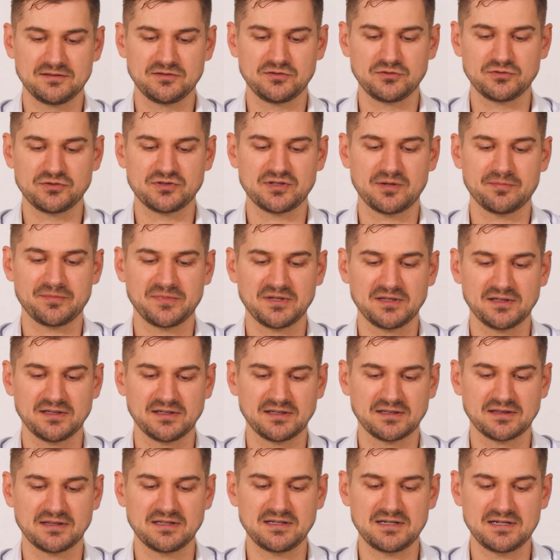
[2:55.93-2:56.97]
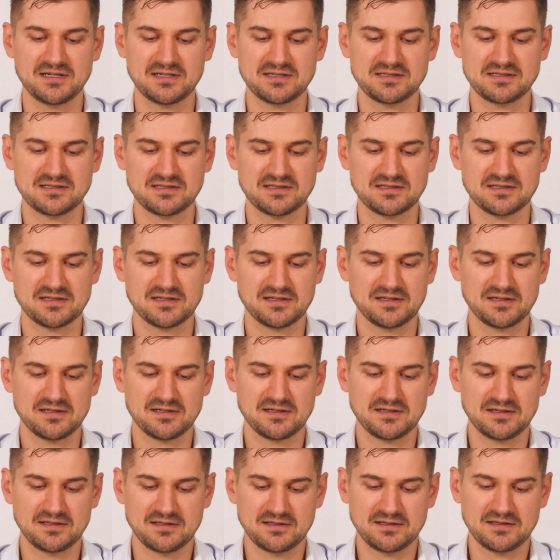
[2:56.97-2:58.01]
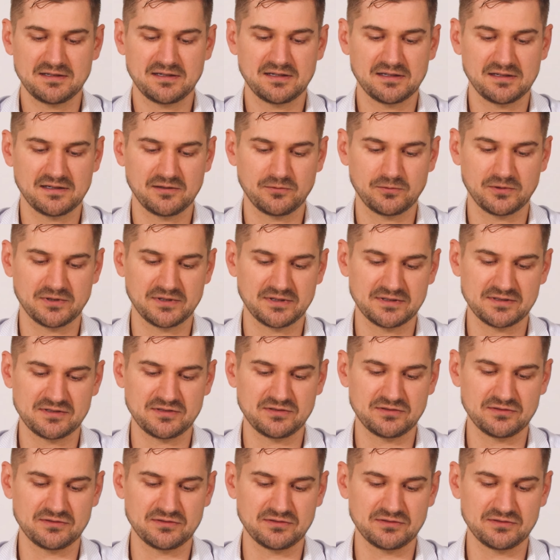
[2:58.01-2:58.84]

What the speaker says: do something like this, and I wanted